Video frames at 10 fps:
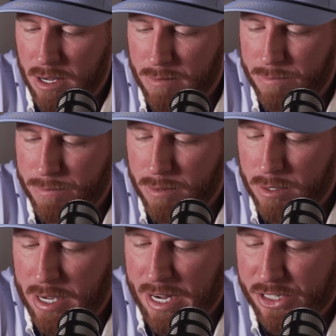of
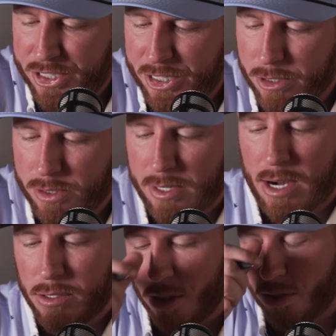next year. So
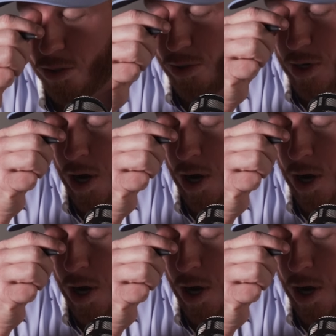that'll include